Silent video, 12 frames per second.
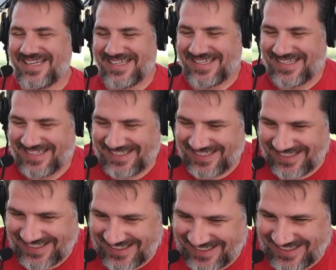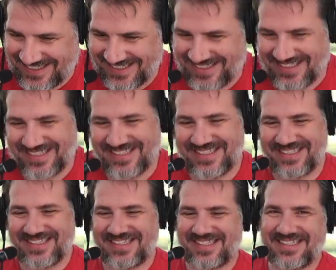
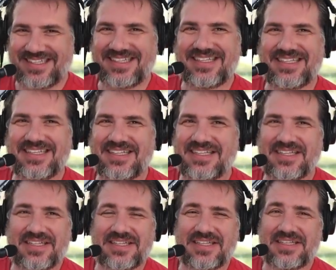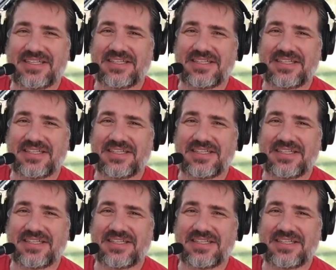[no speech]